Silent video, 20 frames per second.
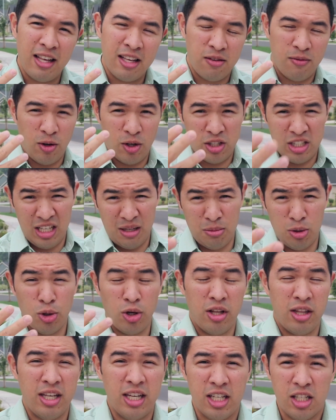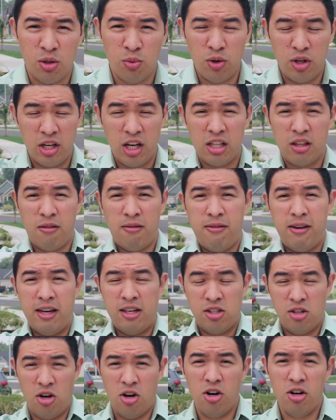It's very similar to this, where you get the
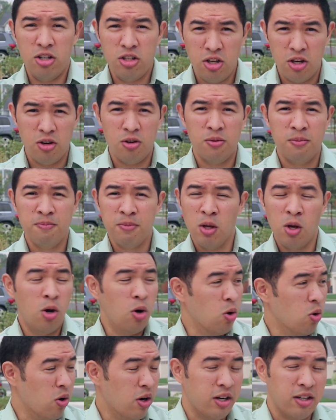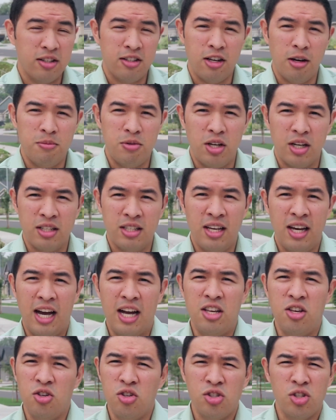face on you or on a subject
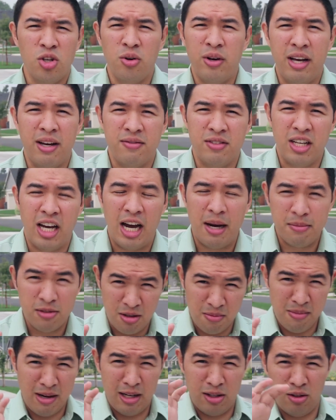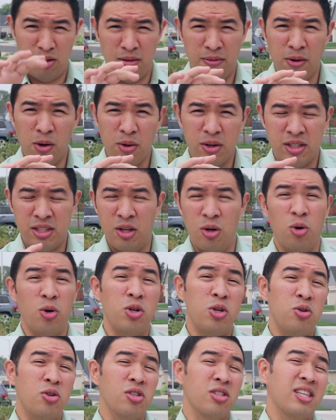and you just don't have time to manually focus it, or
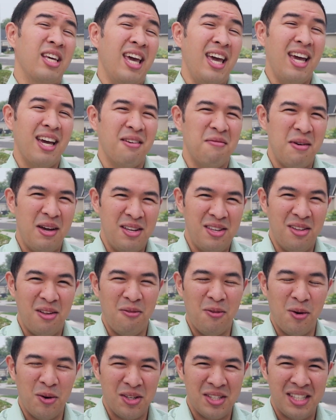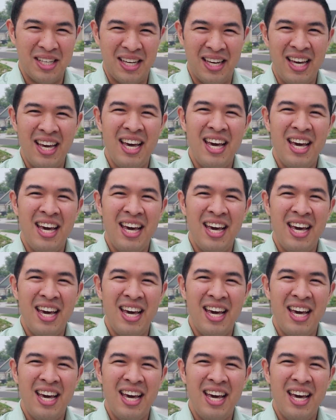you just can't manually focus it